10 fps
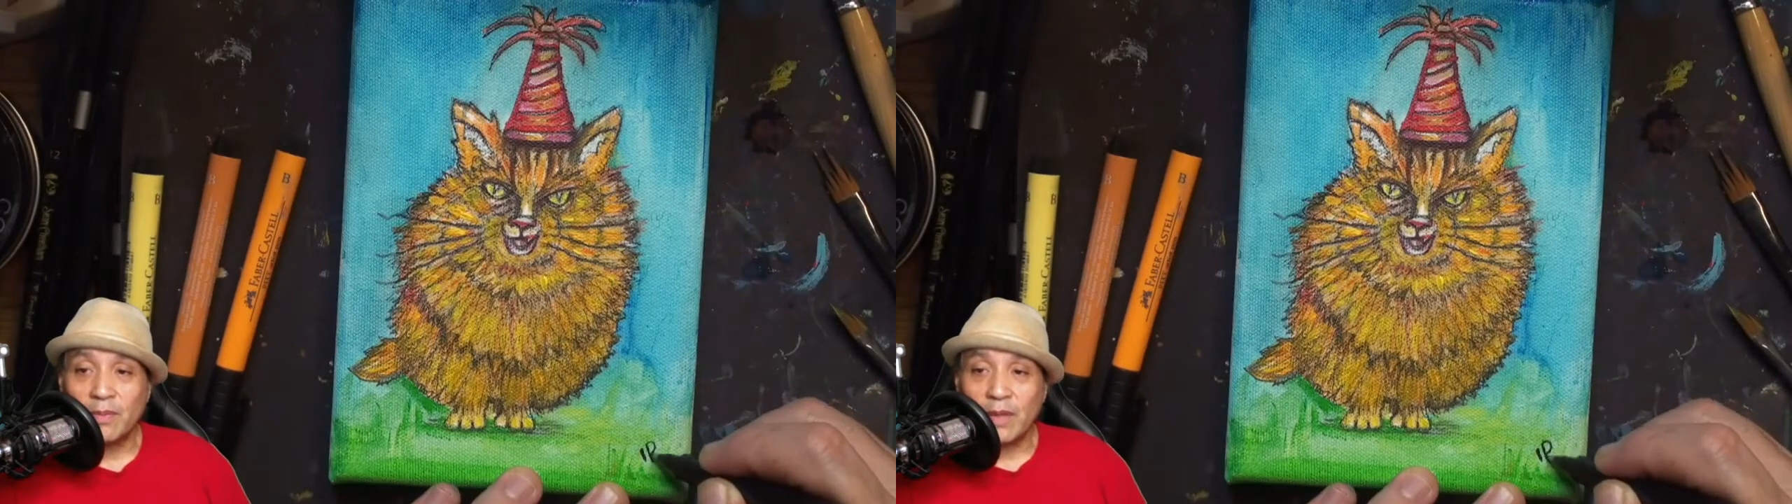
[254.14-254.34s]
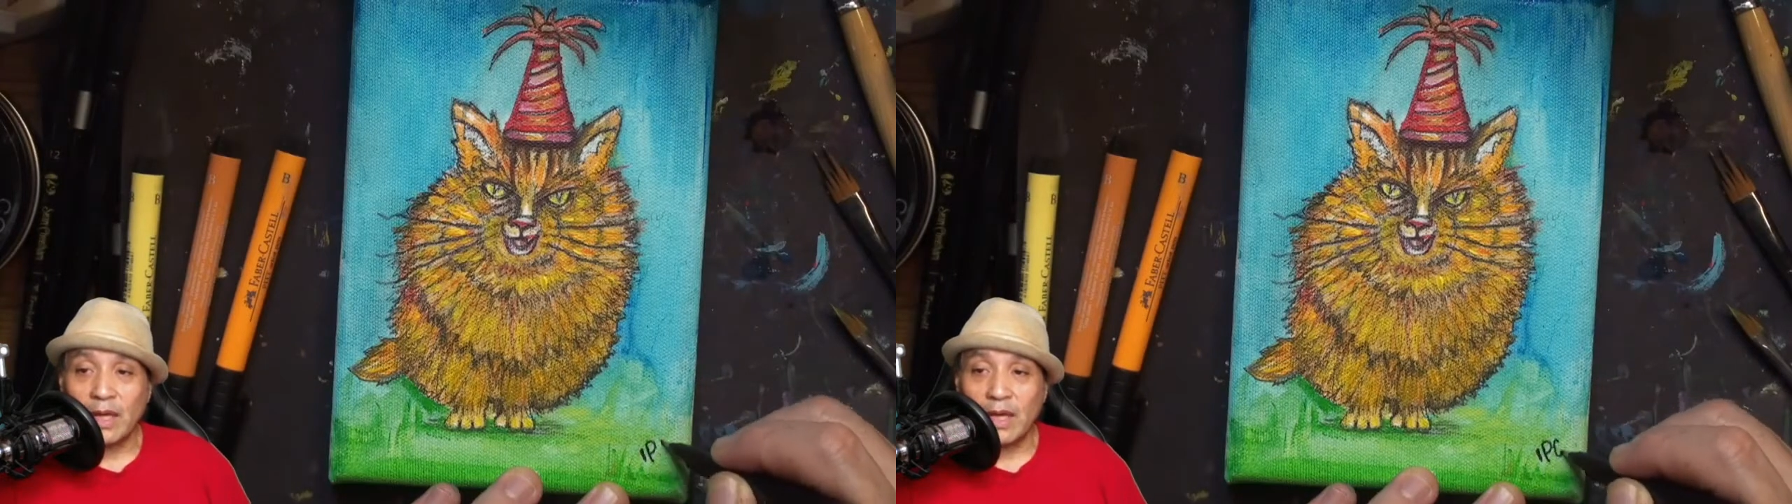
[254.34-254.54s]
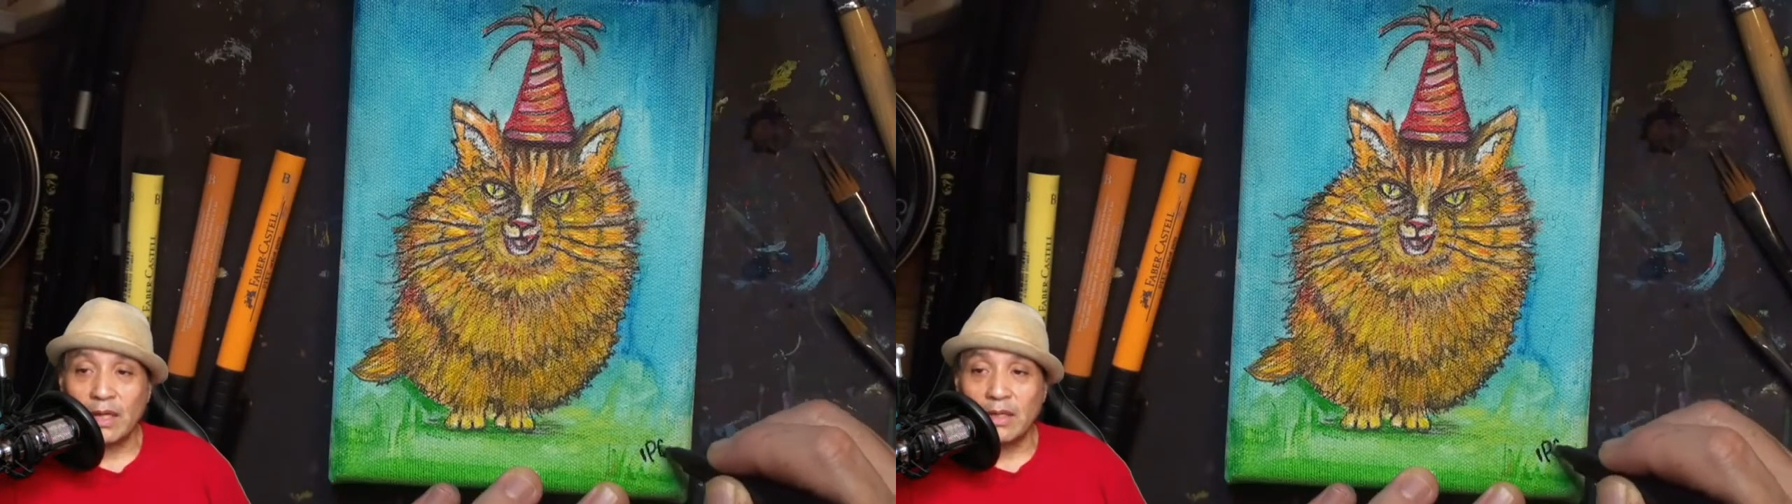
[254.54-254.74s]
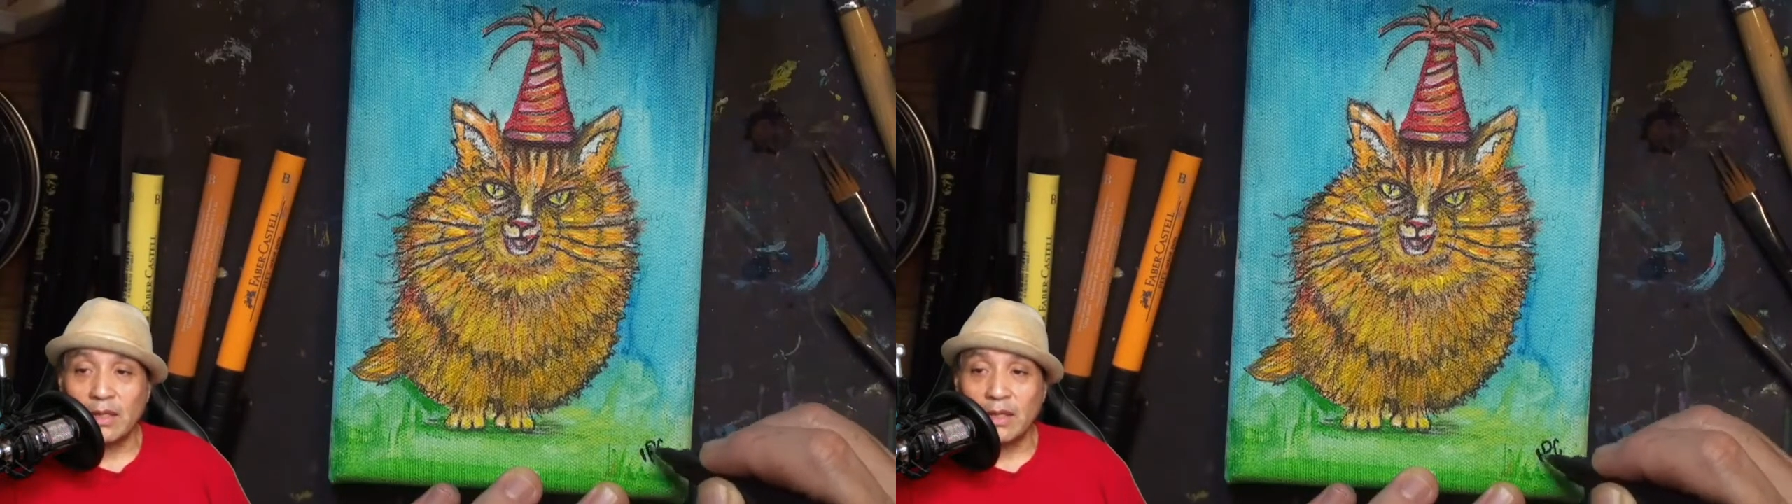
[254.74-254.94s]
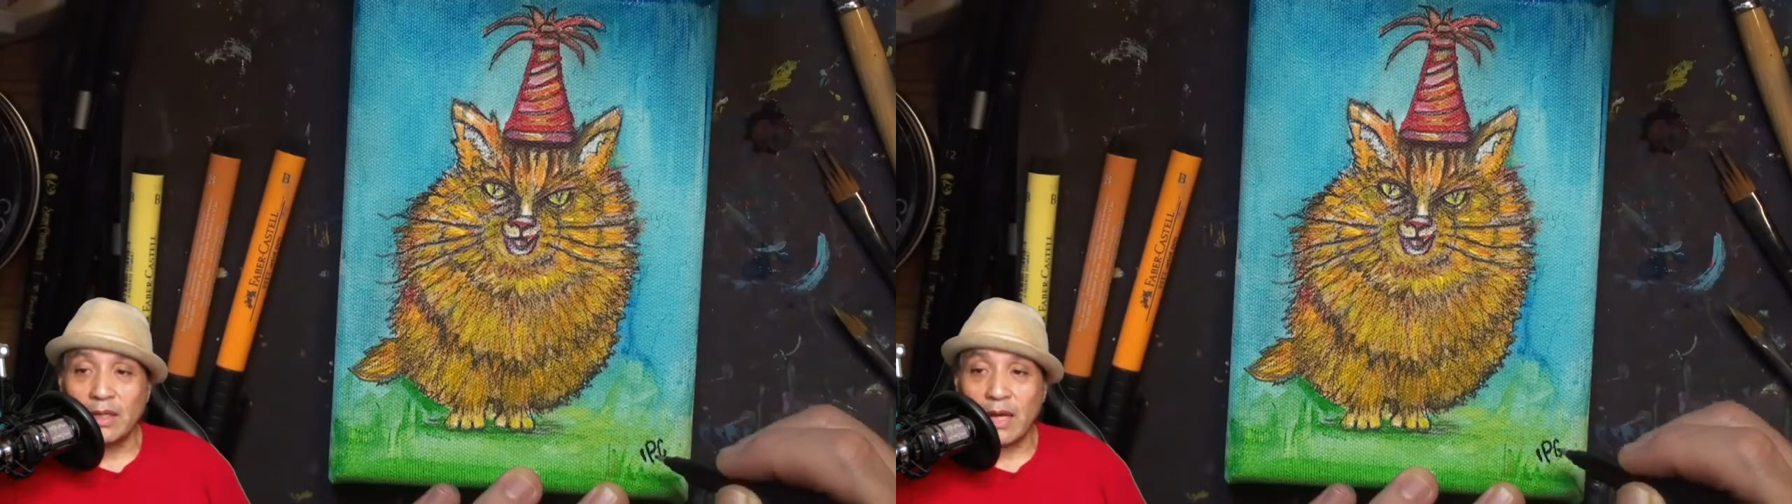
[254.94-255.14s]

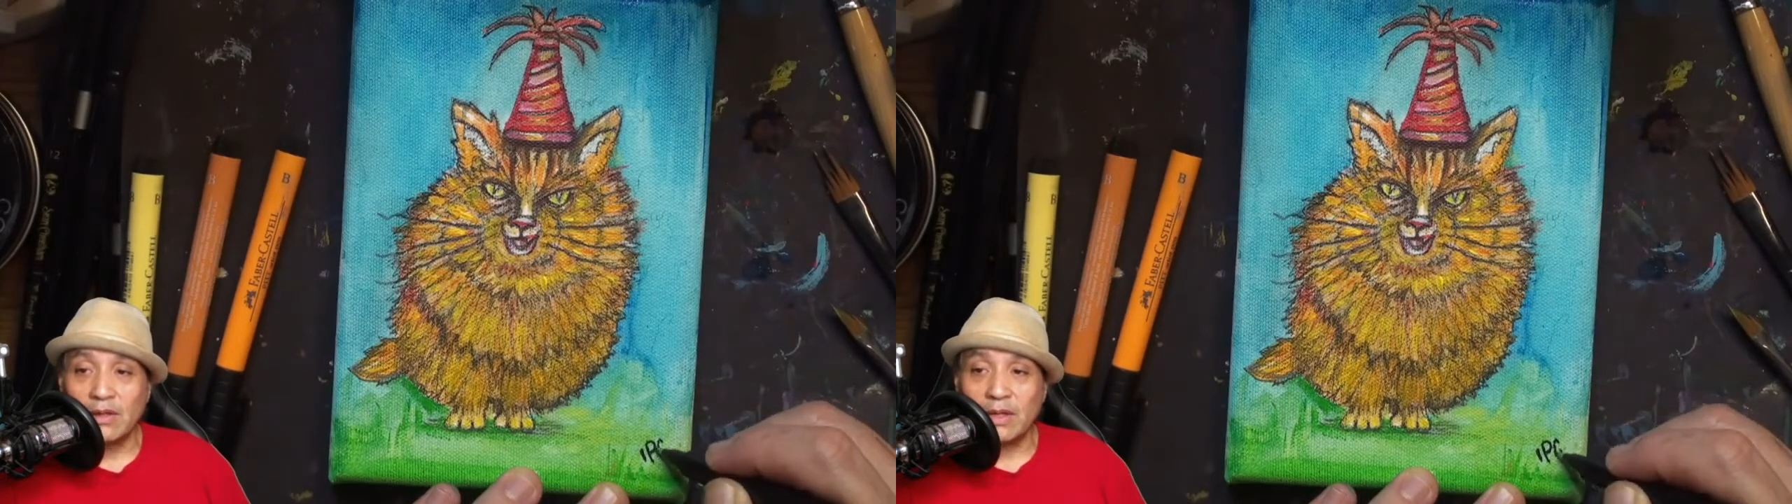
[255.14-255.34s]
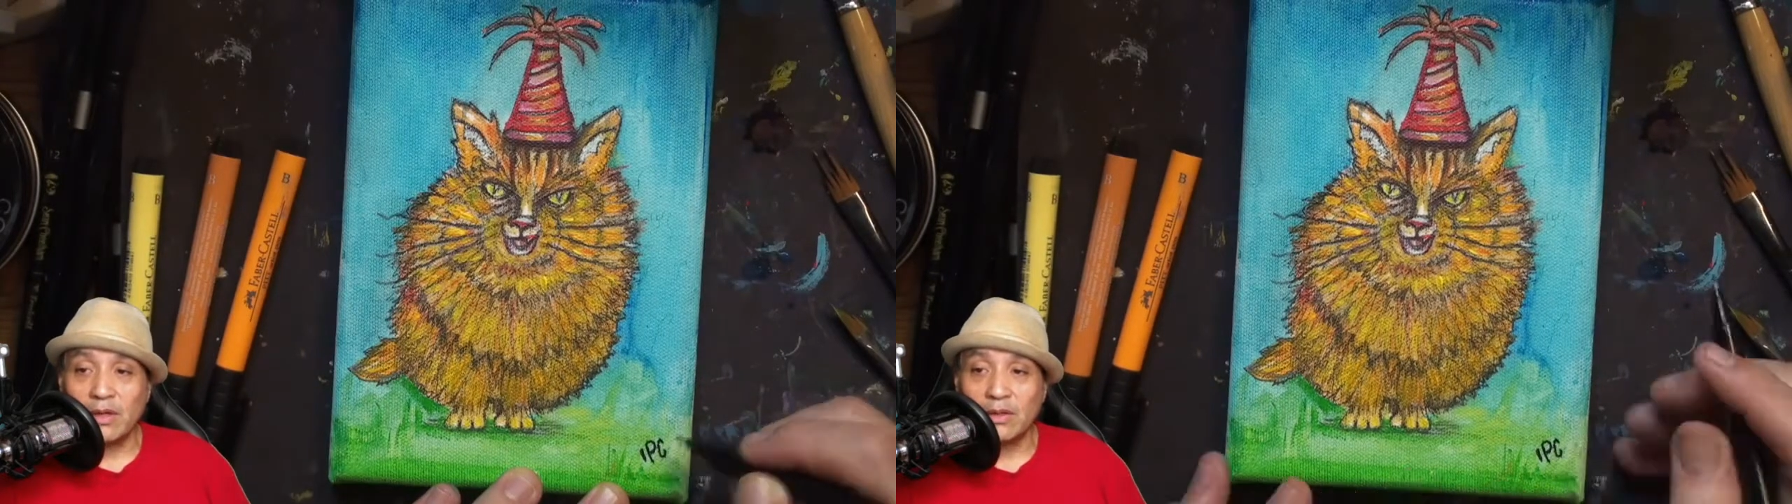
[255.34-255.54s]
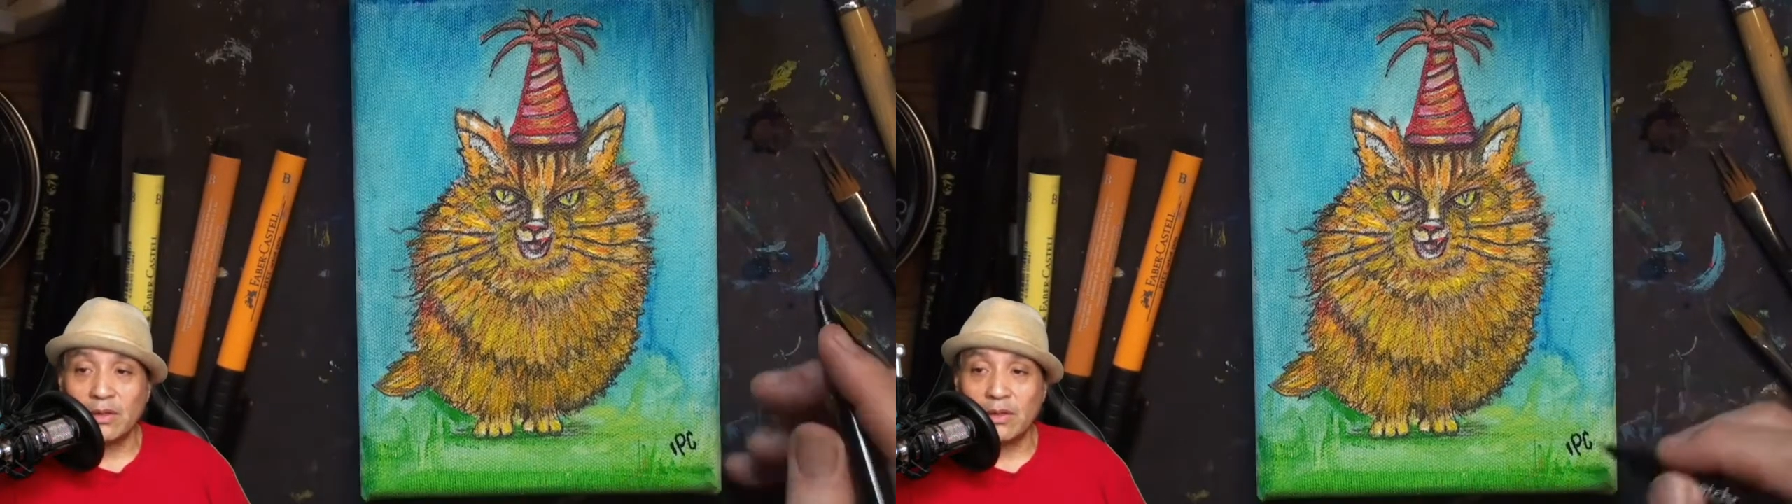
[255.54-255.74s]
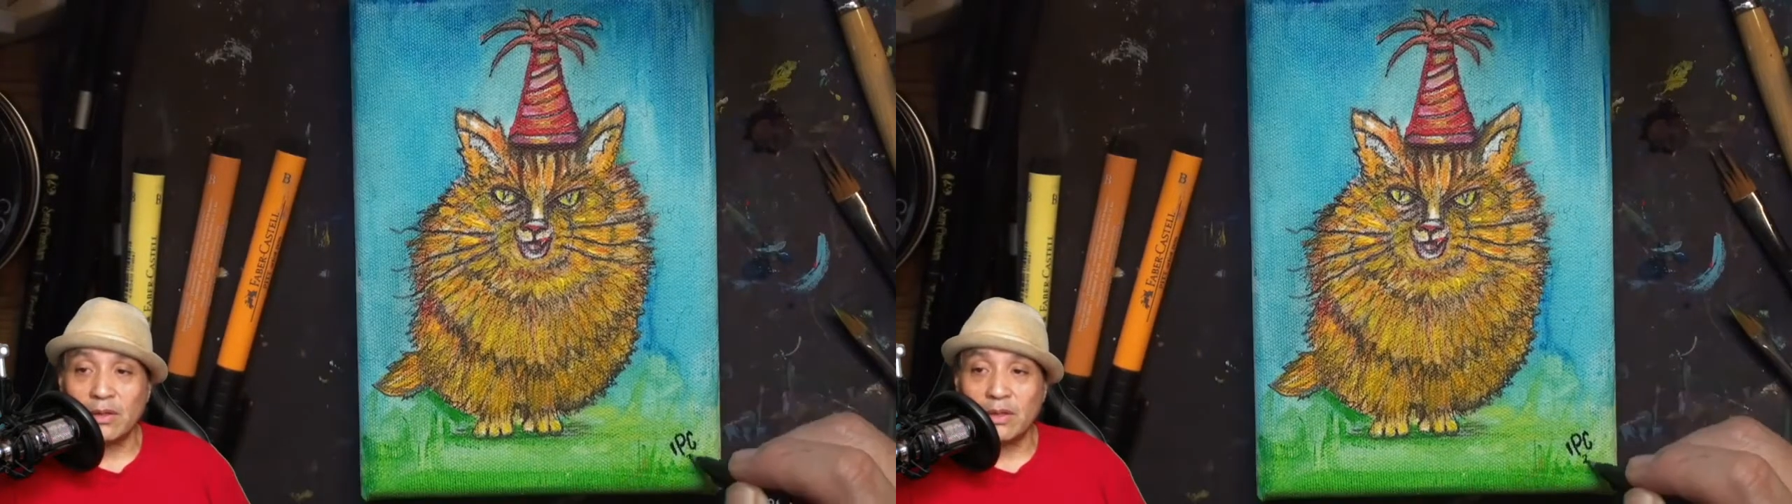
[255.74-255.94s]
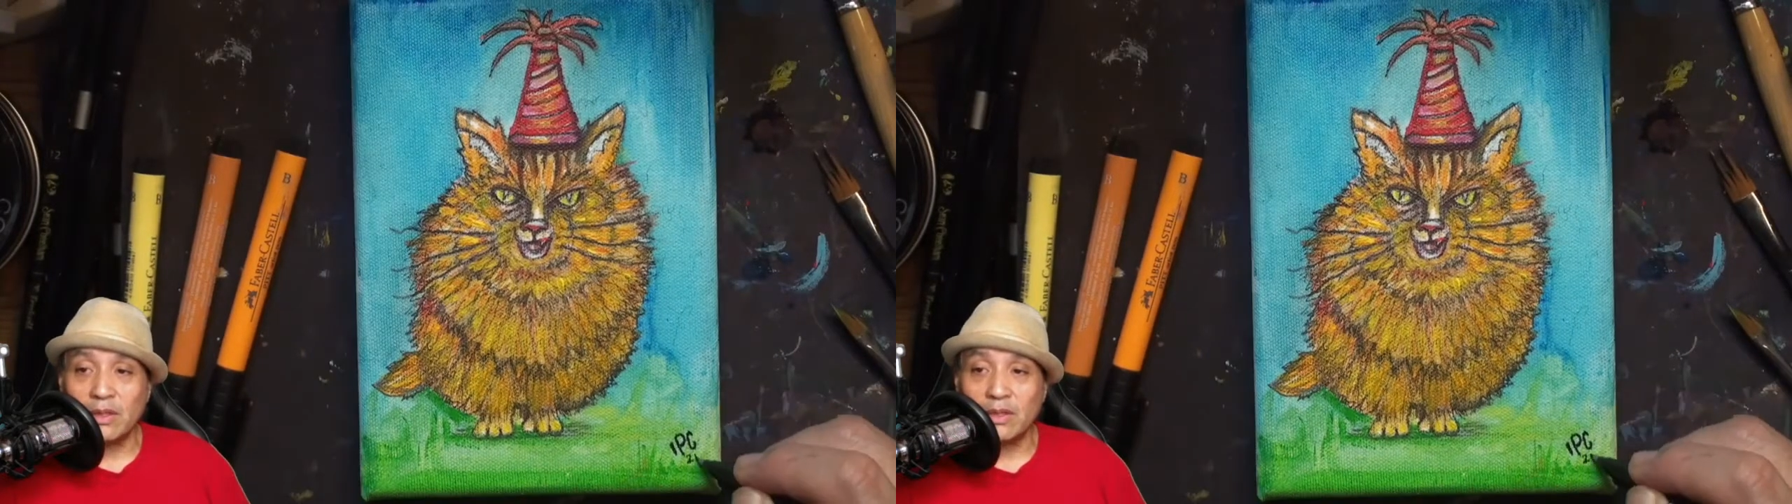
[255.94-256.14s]
and now the
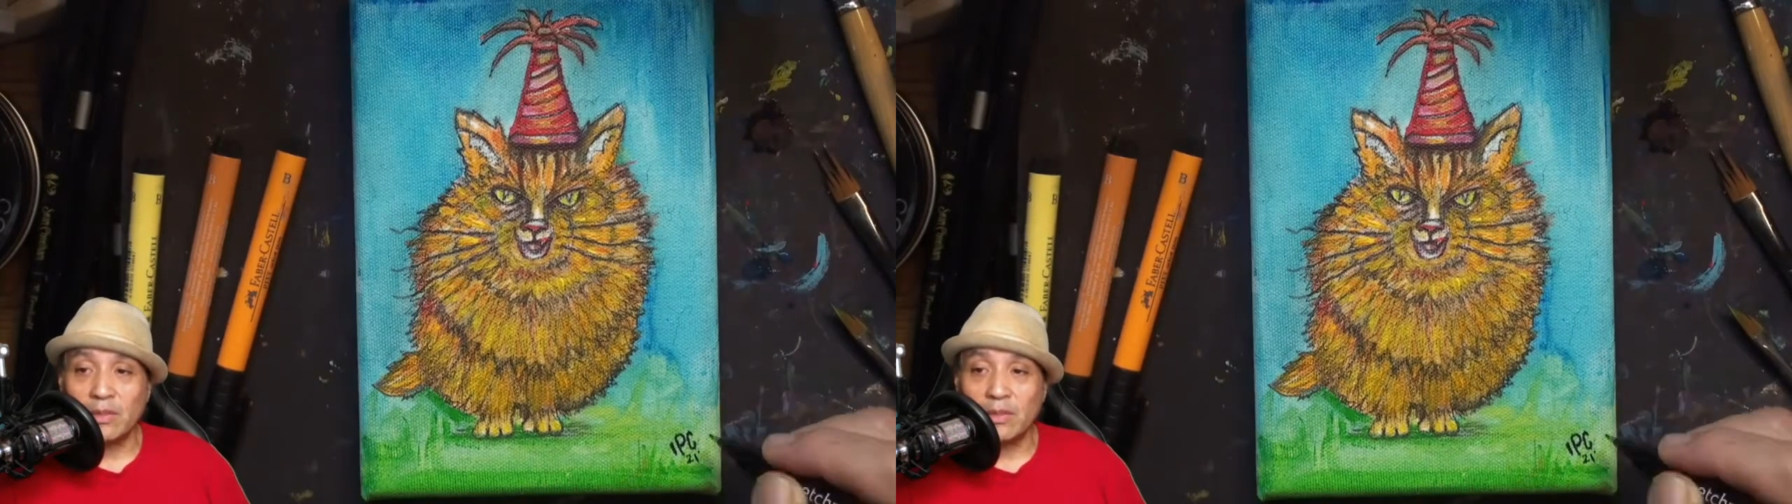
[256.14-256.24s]
uncle is